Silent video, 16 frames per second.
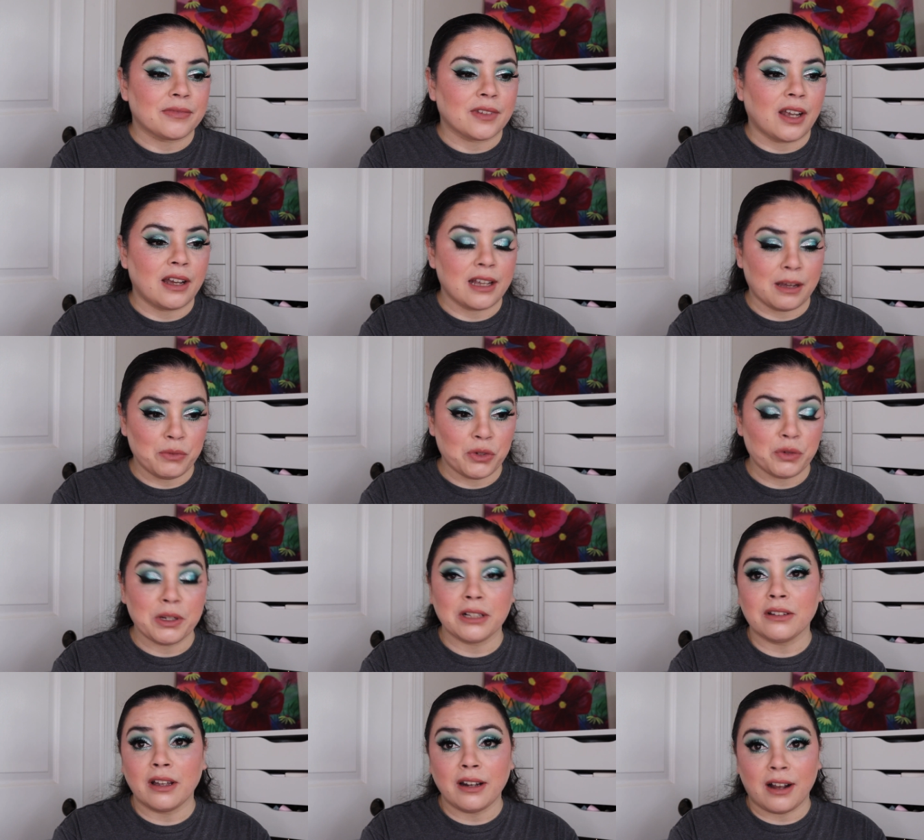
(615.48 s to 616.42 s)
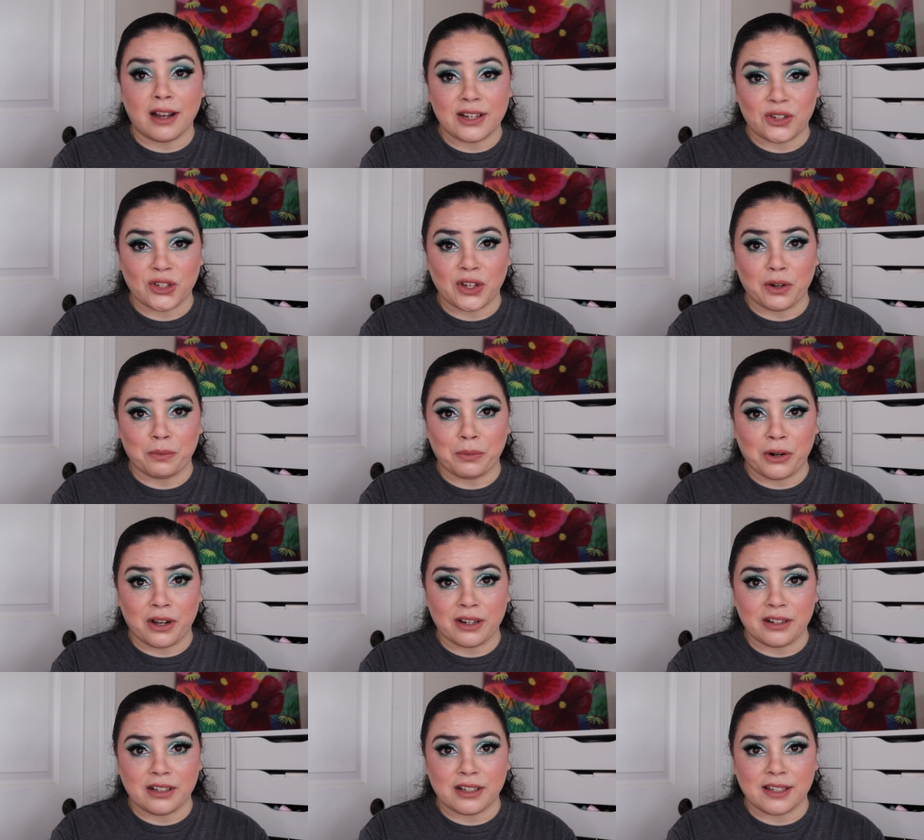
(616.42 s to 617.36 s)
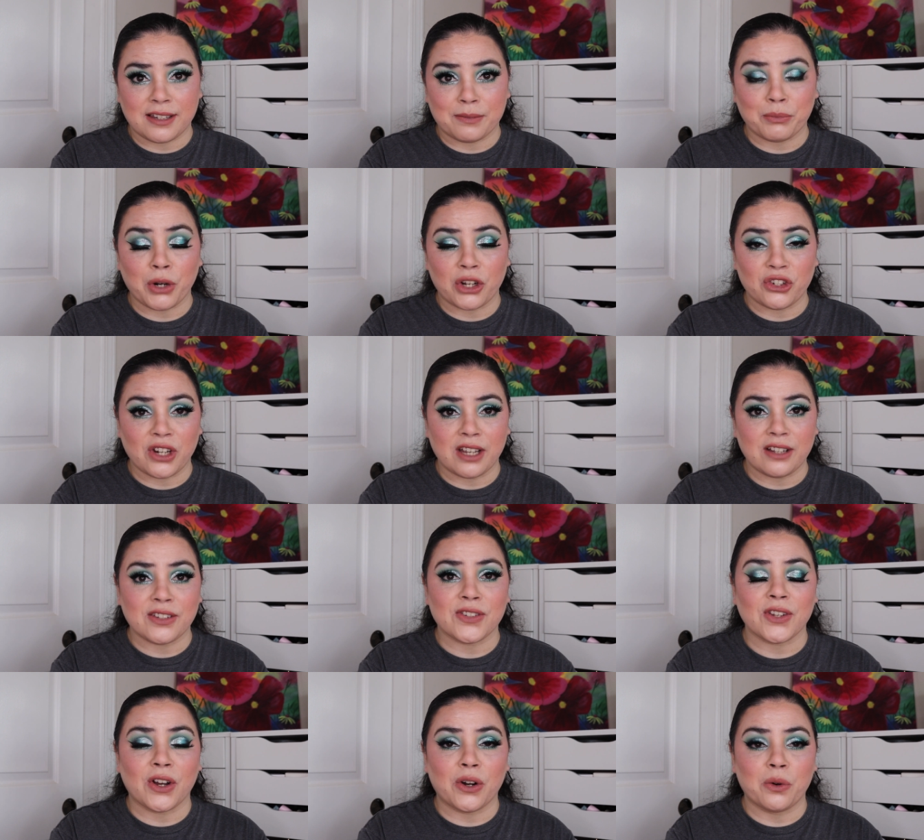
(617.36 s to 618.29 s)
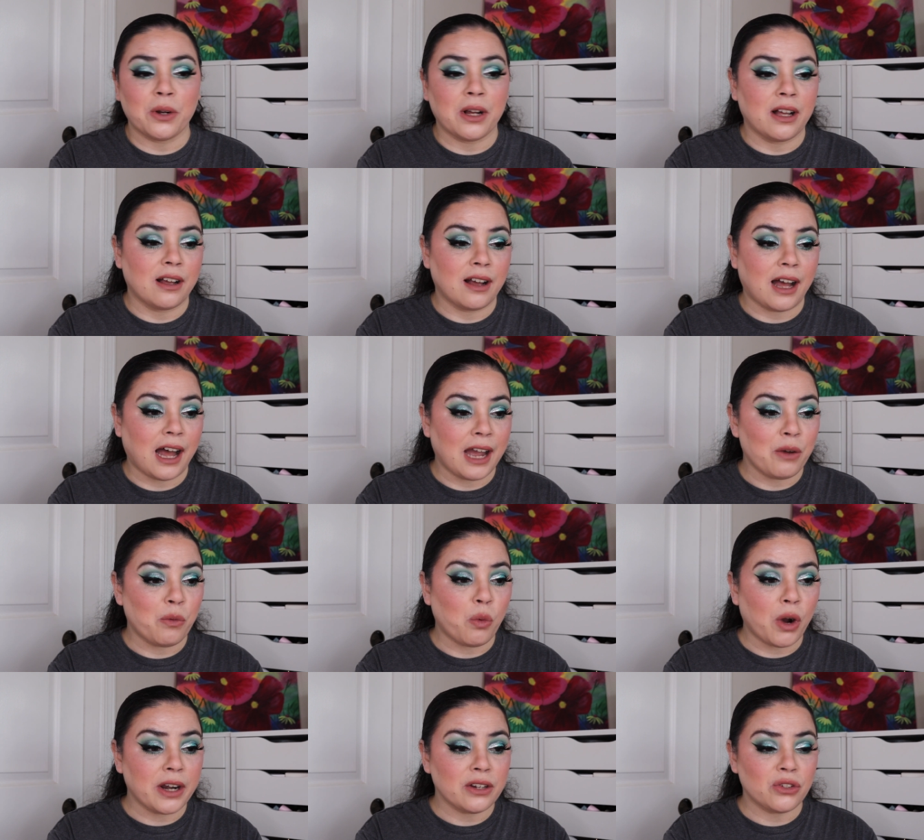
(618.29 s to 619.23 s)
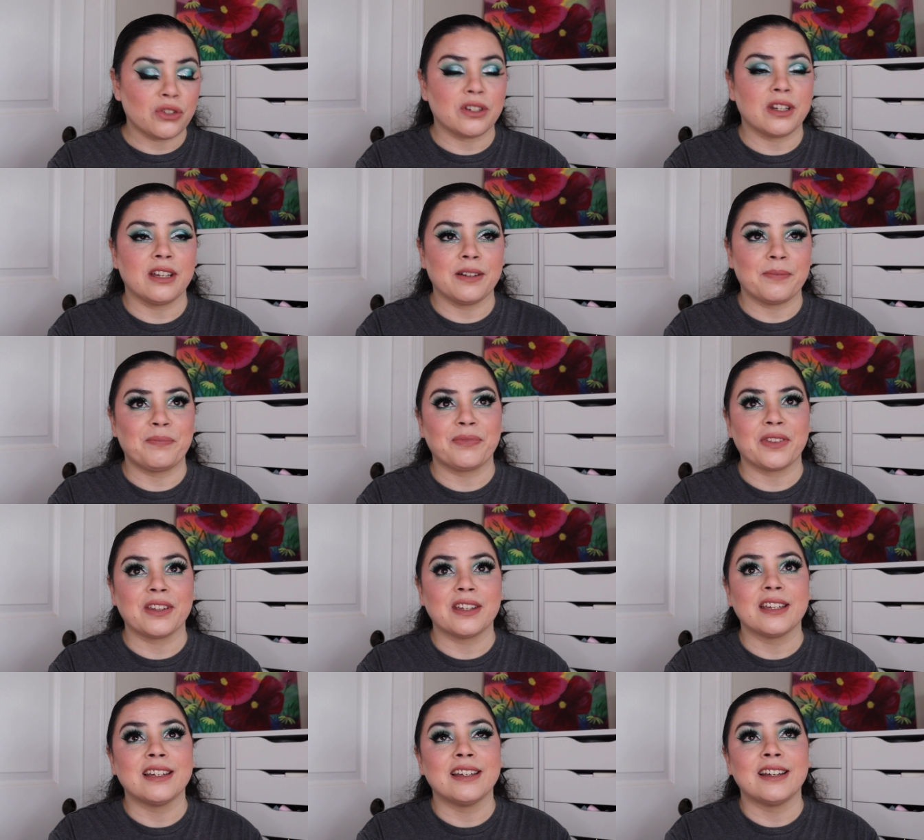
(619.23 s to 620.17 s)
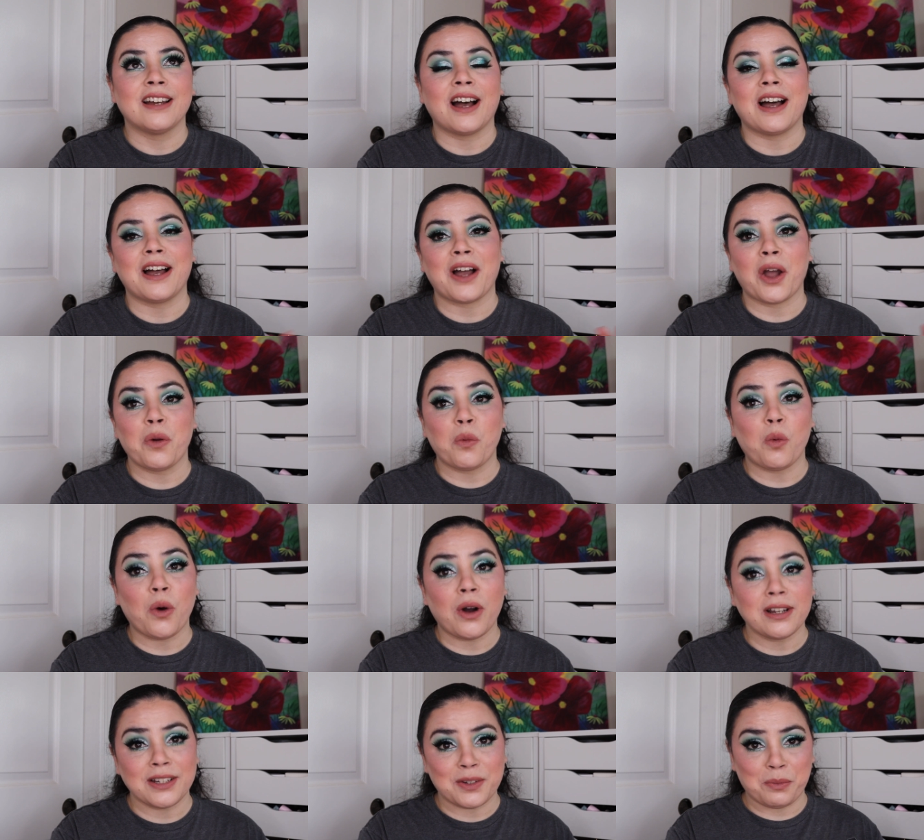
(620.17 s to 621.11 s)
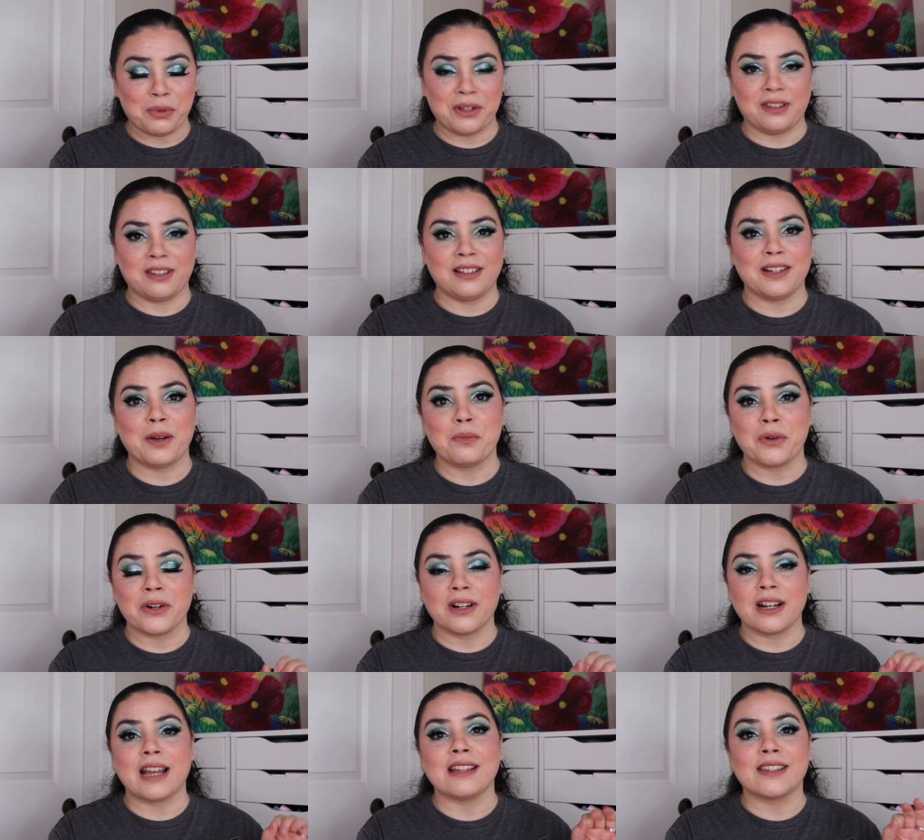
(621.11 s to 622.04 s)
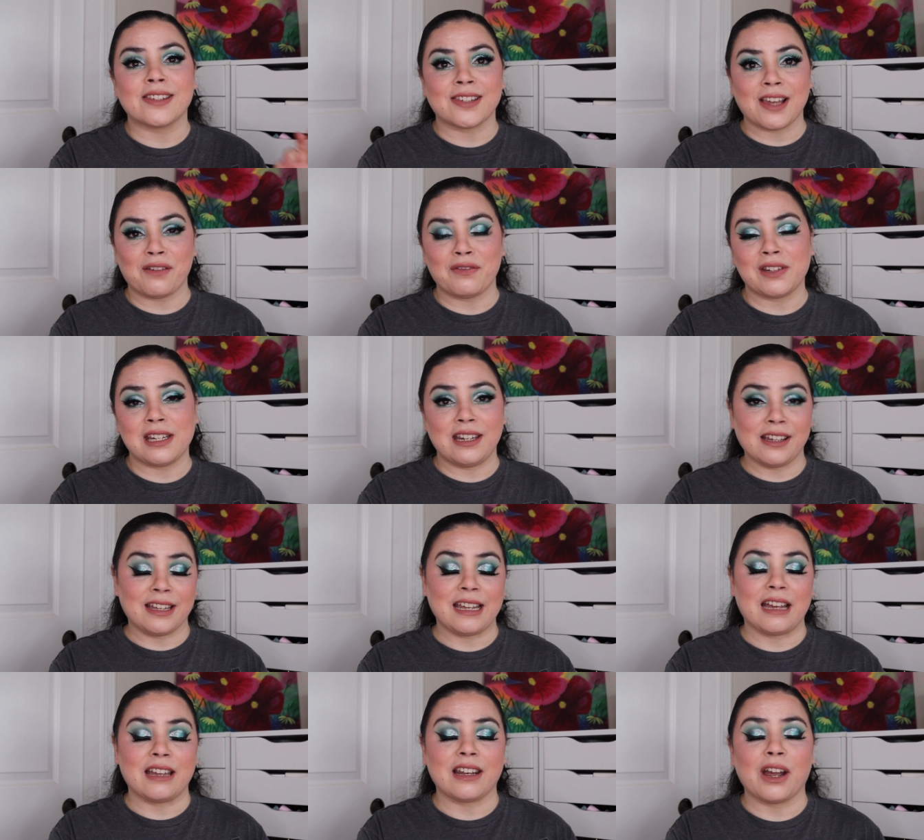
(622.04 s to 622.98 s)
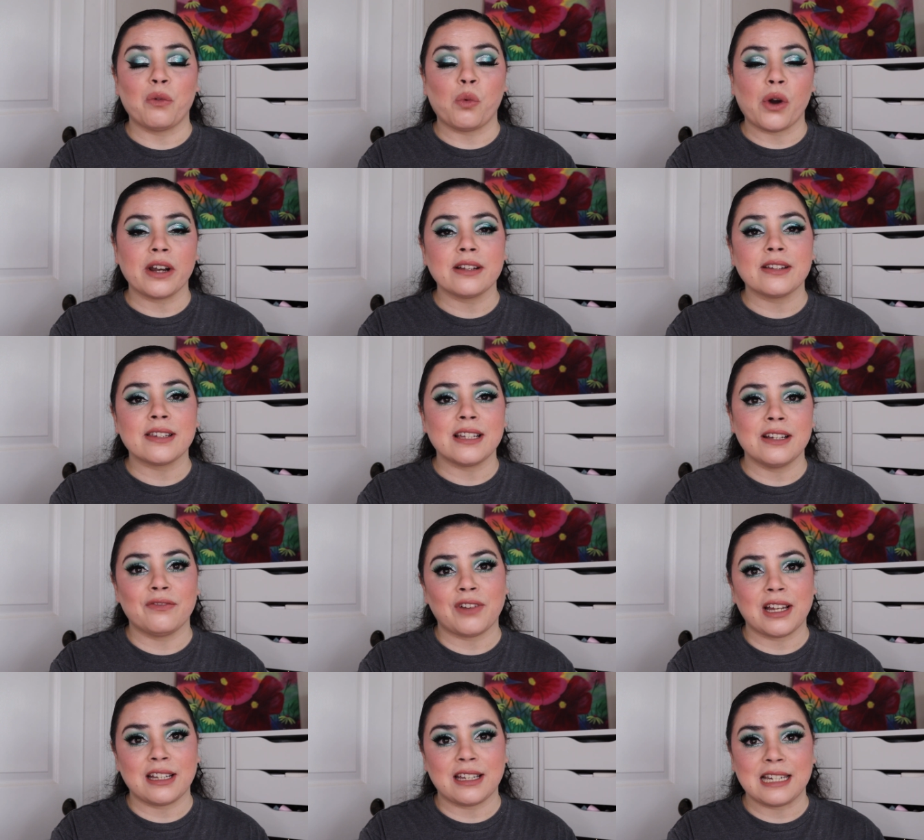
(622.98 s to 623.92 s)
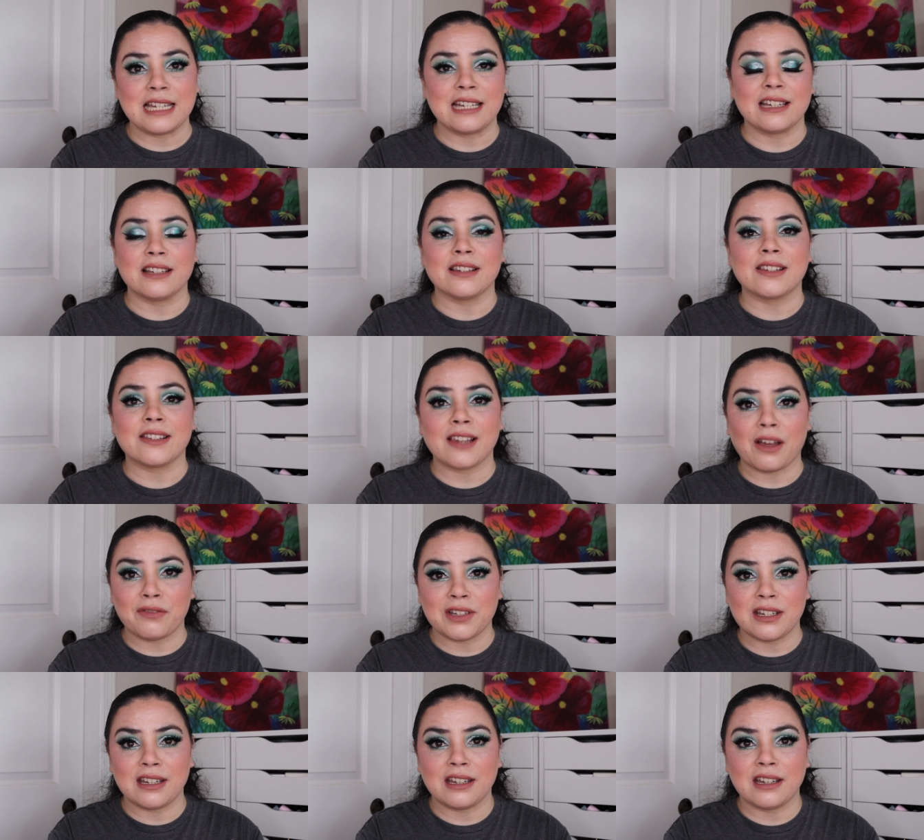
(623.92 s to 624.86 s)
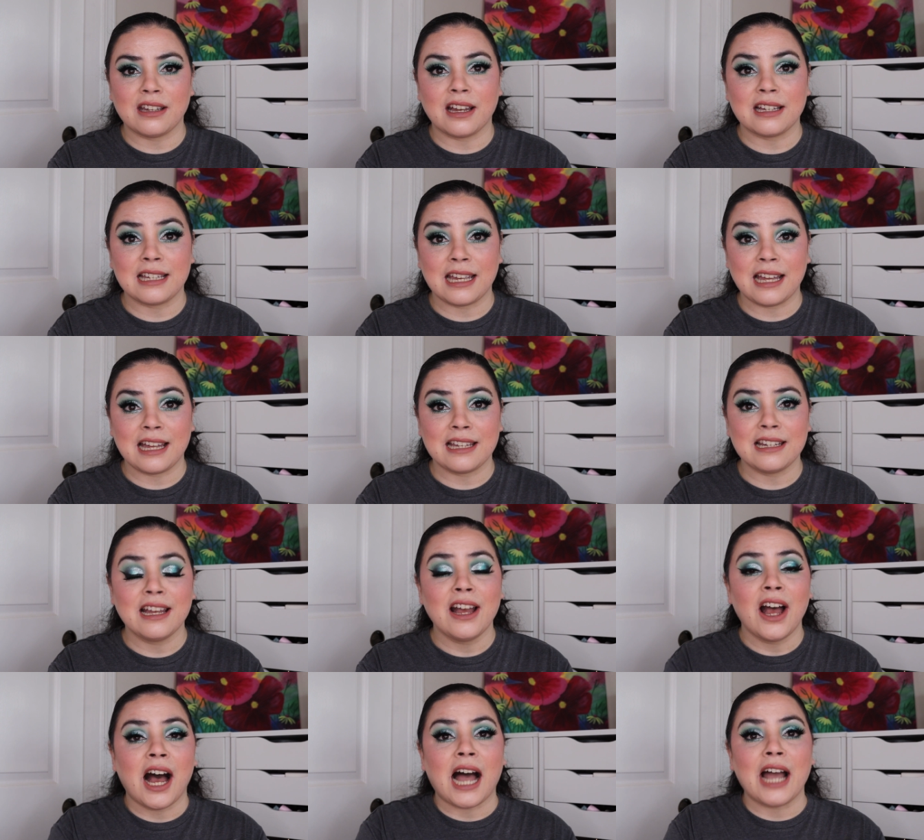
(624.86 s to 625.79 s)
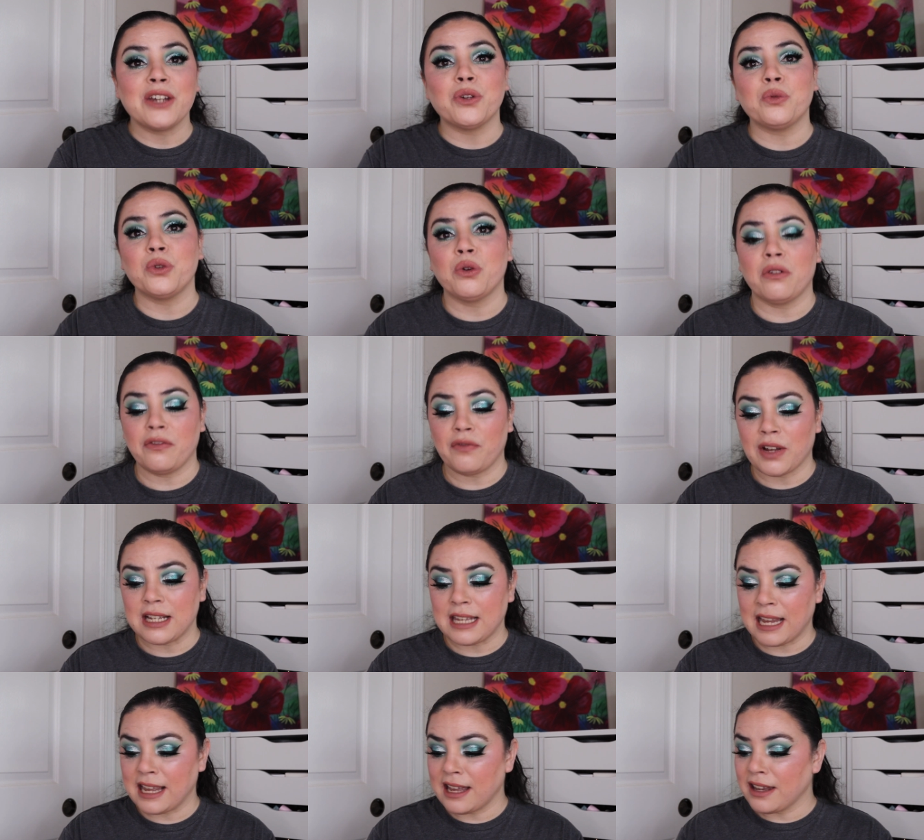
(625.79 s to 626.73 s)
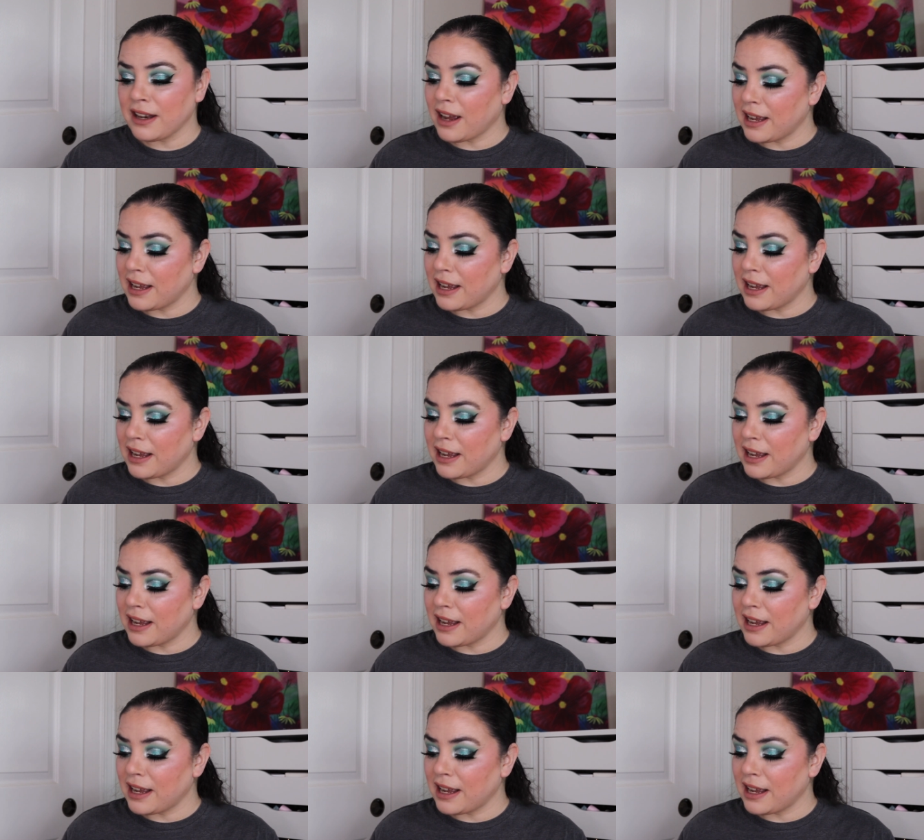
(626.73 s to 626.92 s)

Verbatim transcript: I am doing a lot of eyeshadow products projects, so I want to I want to put the number at seventy again. I want to see if I can hit seventy again. I don't know if I can.